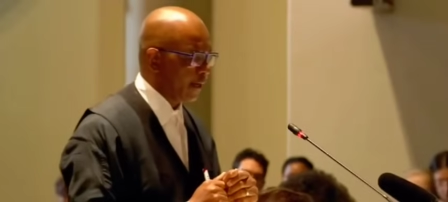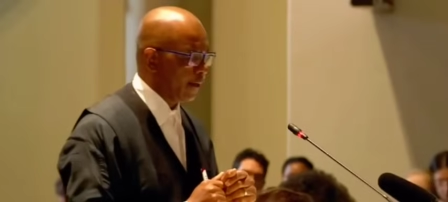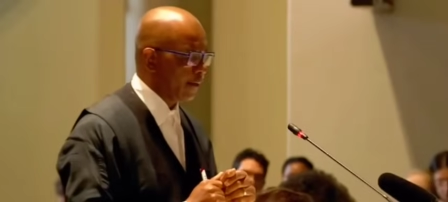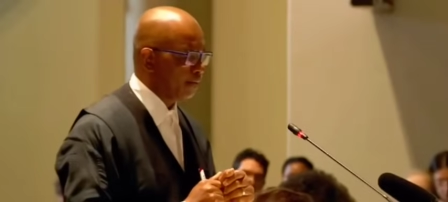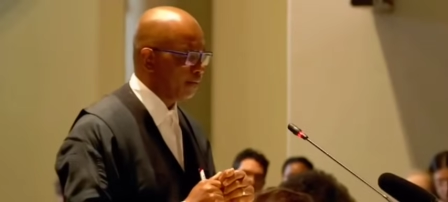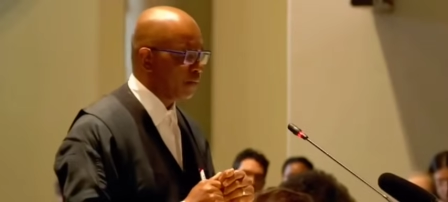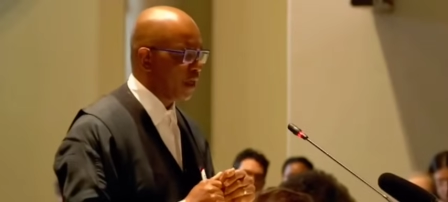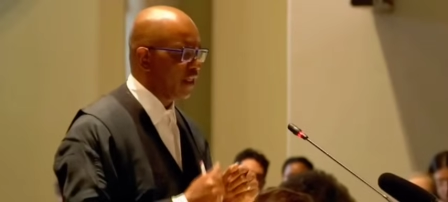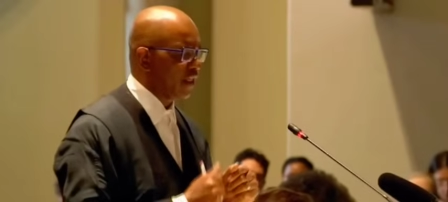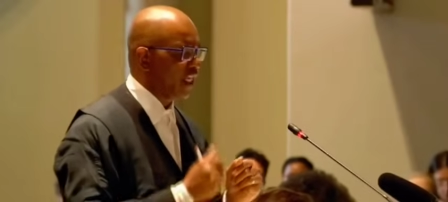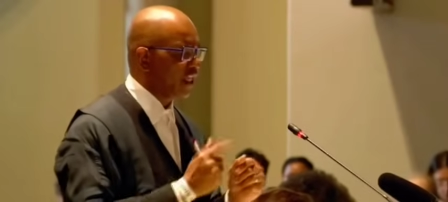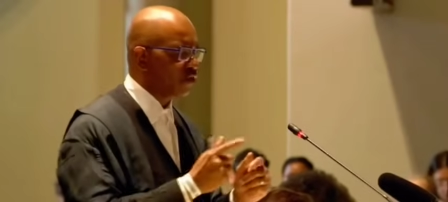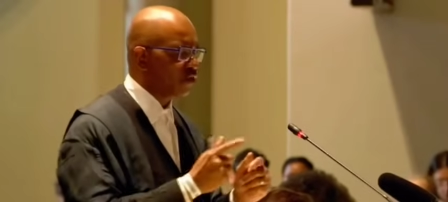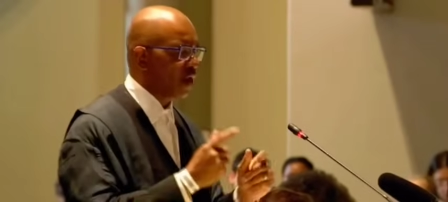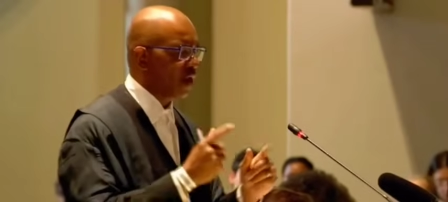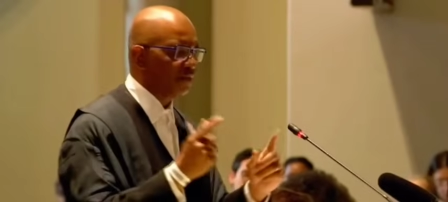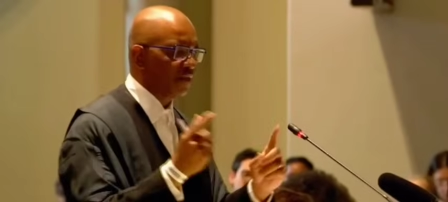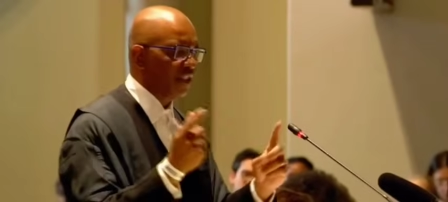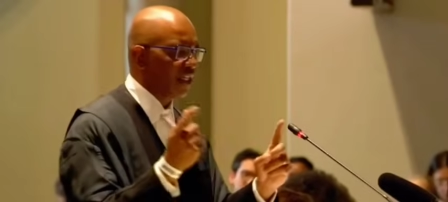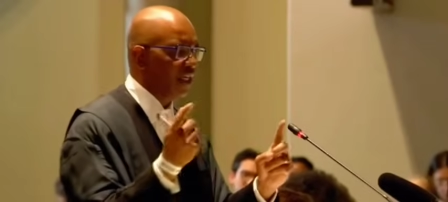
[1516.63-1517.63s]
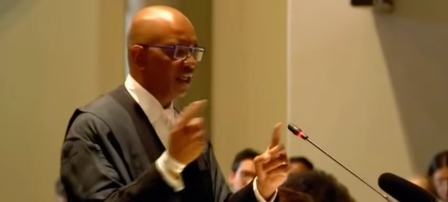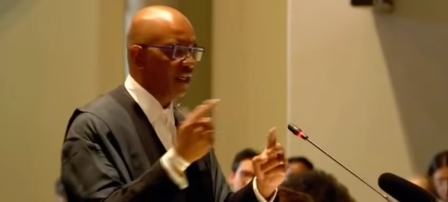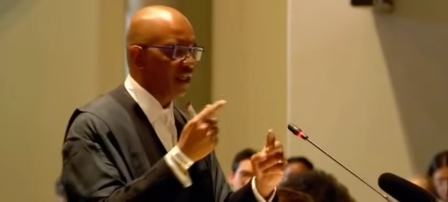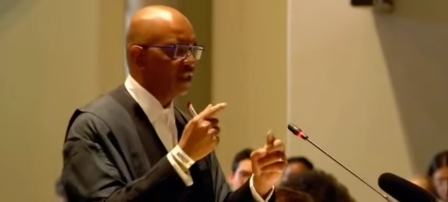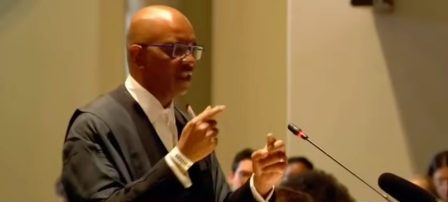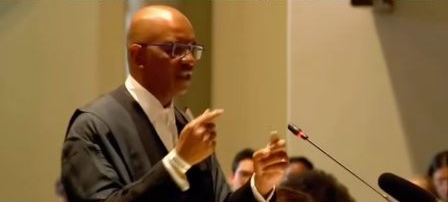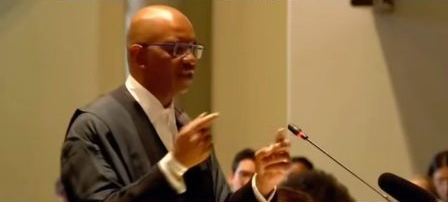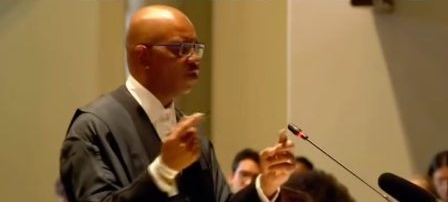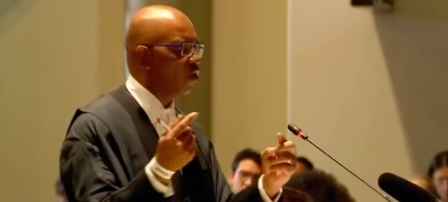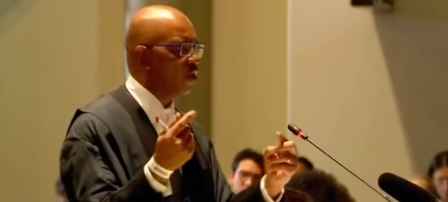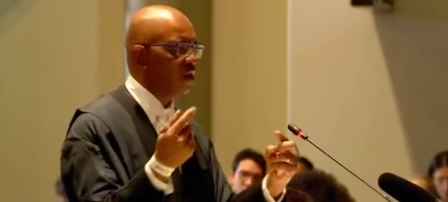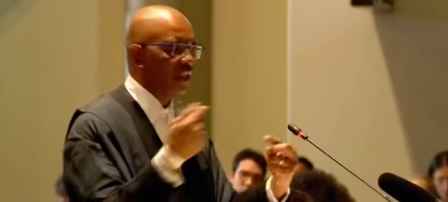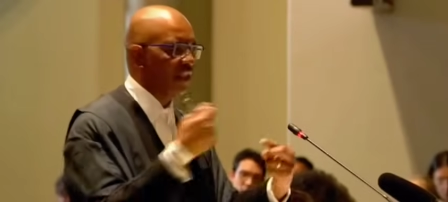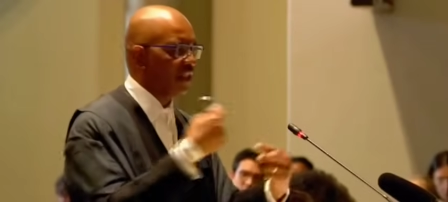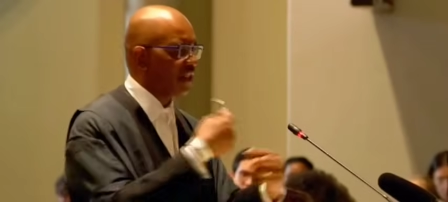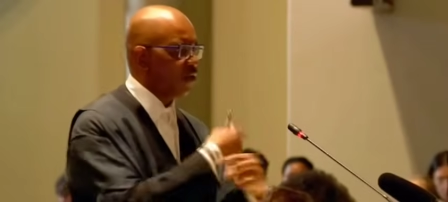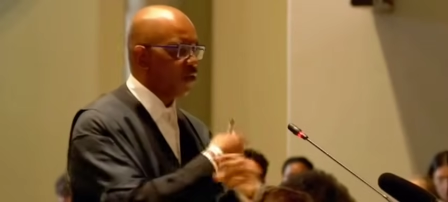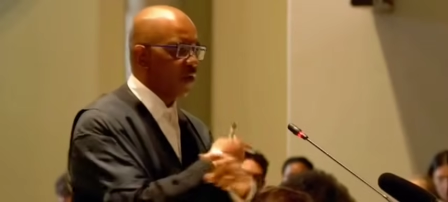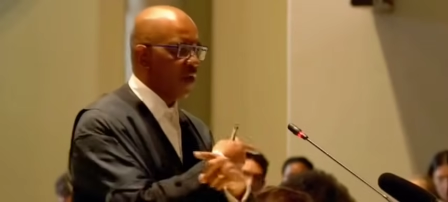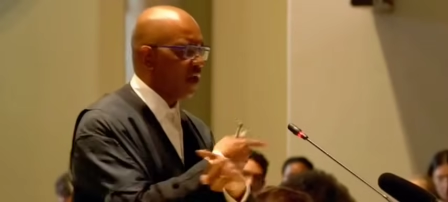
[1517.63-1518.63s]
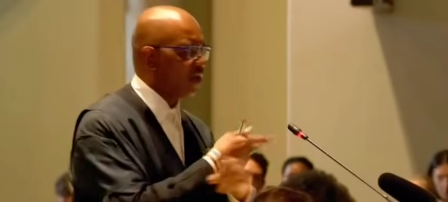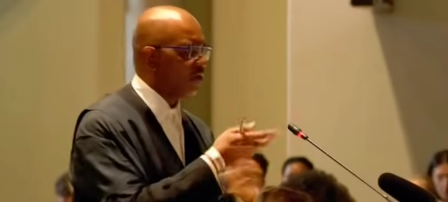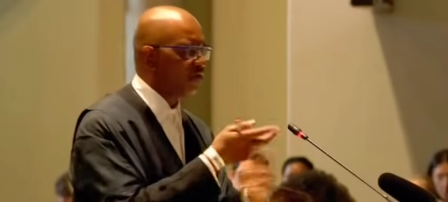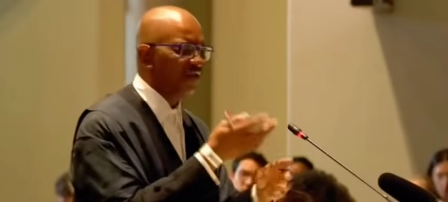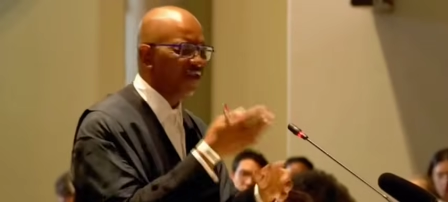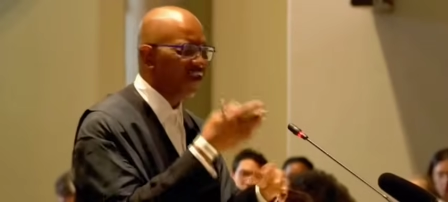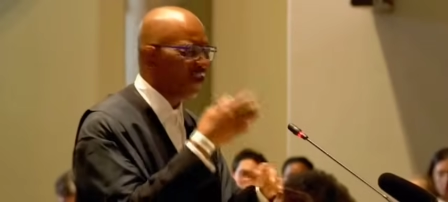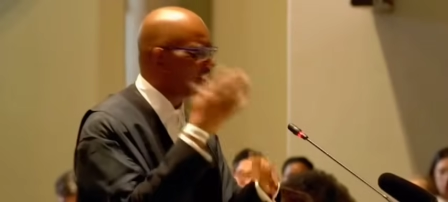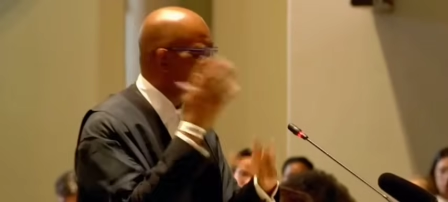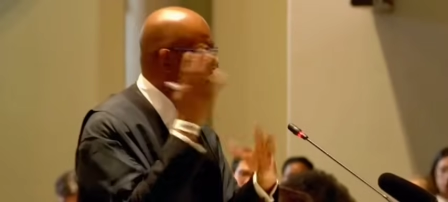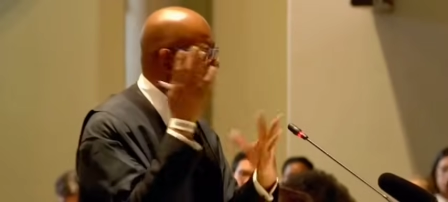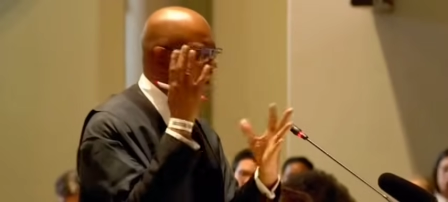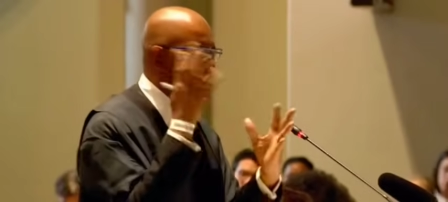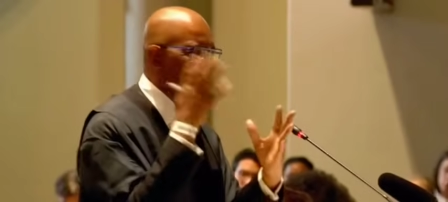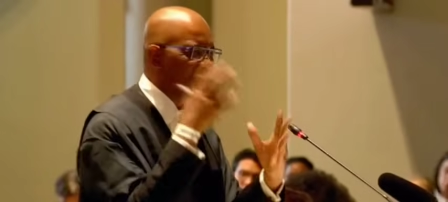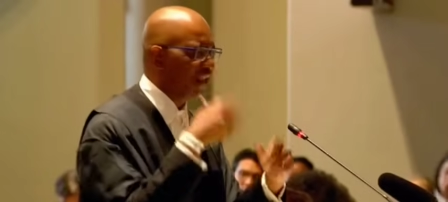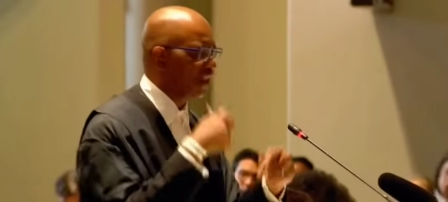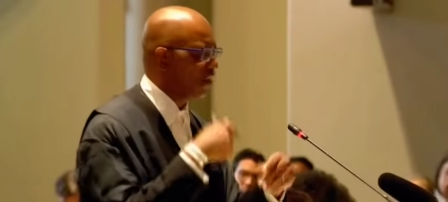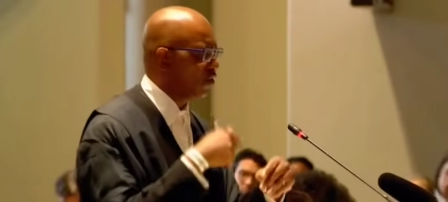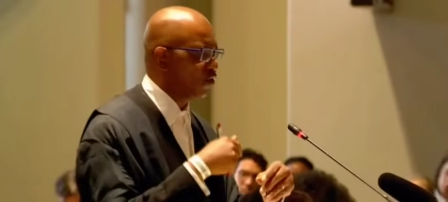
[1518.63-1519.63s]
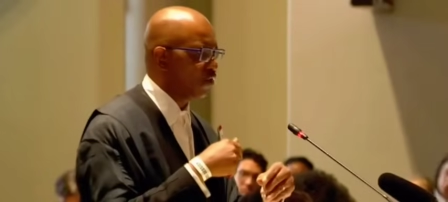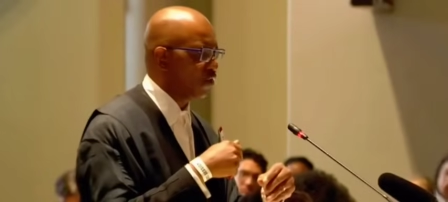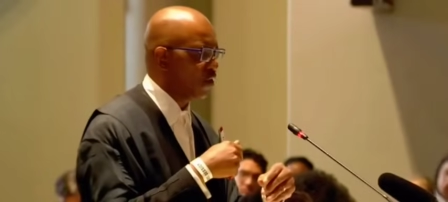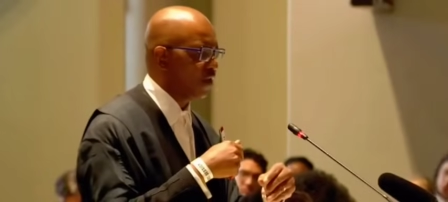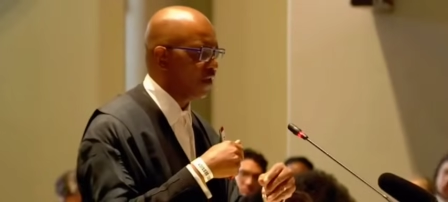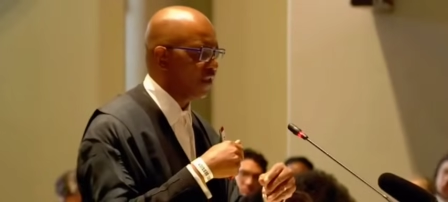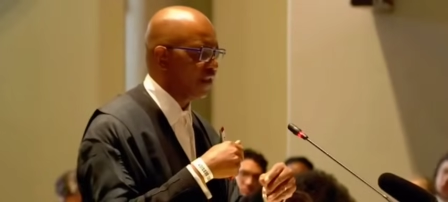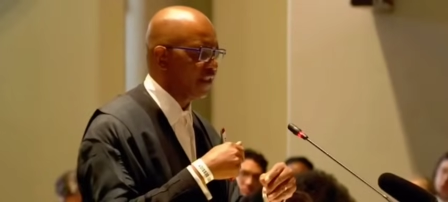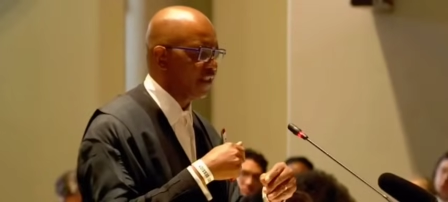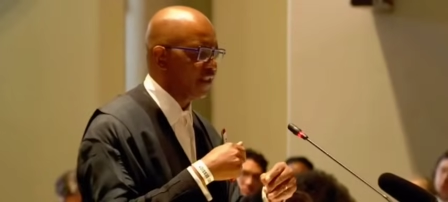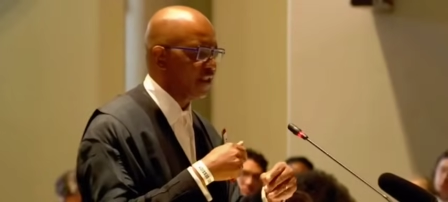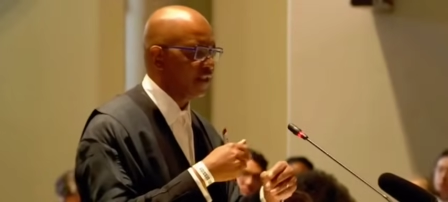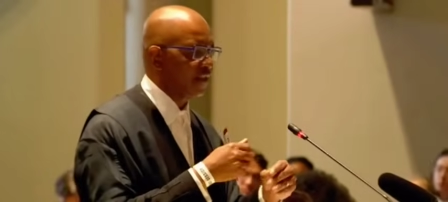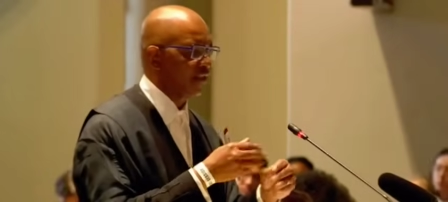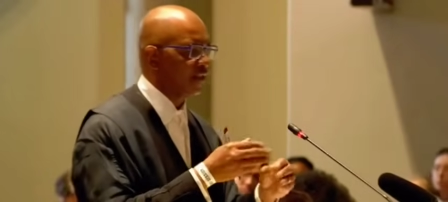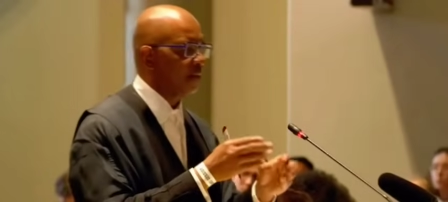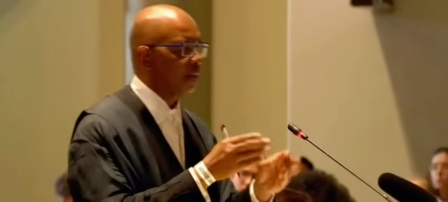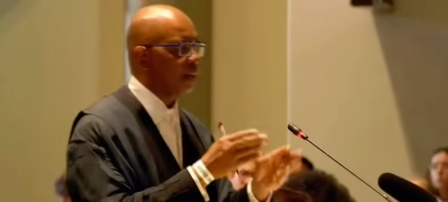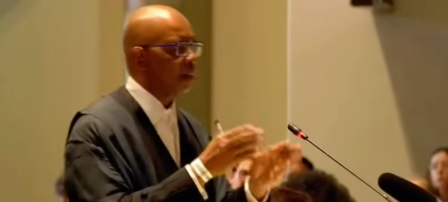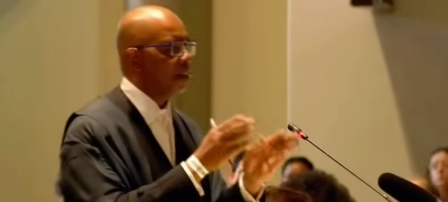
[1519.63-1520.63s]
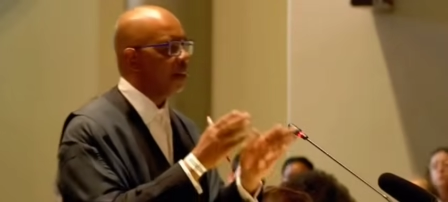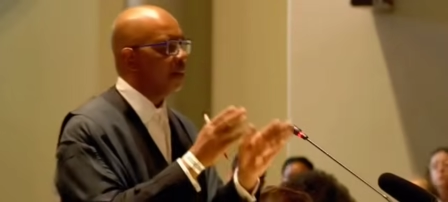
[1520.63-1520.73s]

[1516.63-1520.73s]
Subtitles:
and that's why I'm saying this court has a way of not getting into all these things.